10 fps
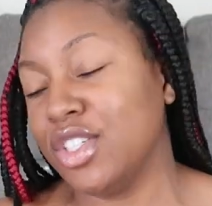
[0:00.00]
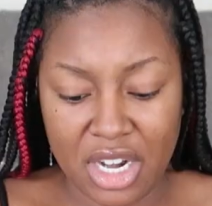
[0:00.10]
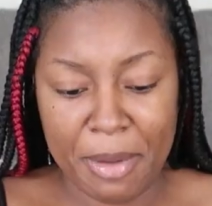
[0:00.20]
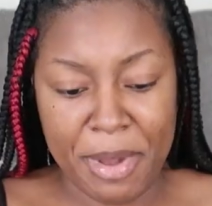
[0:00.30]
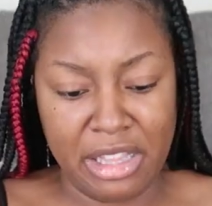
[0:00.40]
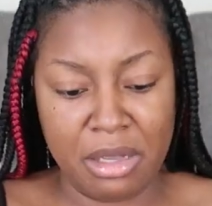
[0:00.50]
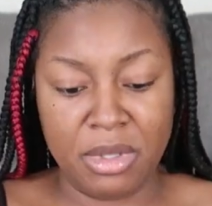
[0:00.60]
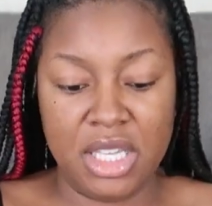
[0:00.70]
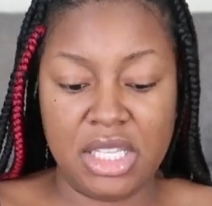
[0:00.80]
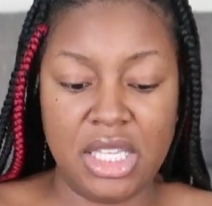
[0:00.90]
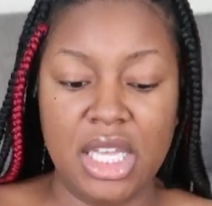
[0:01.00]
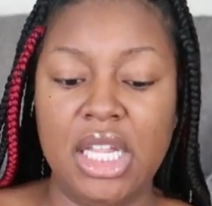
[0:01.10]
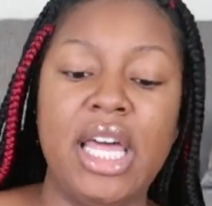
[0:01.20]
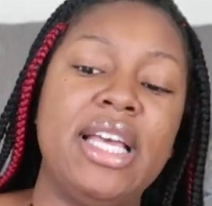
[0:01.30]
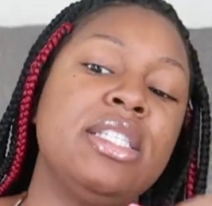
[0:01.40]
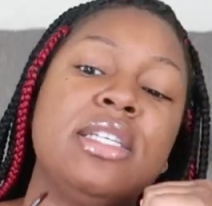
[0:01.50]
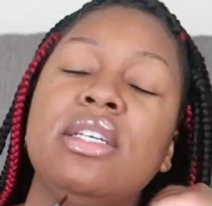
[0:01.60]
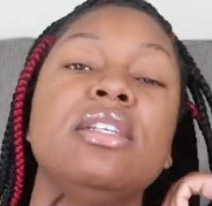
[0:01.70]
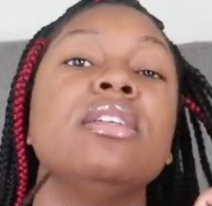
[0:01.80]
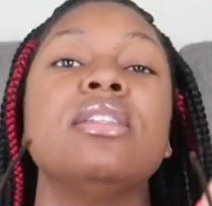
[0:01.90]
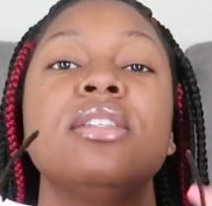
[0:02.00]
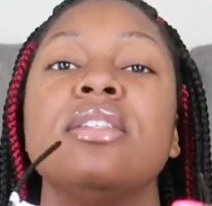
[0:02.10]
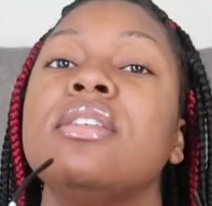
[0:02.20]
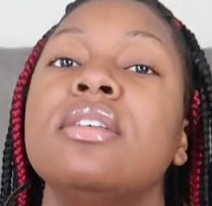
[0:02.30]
And then I picked up these sunglasses.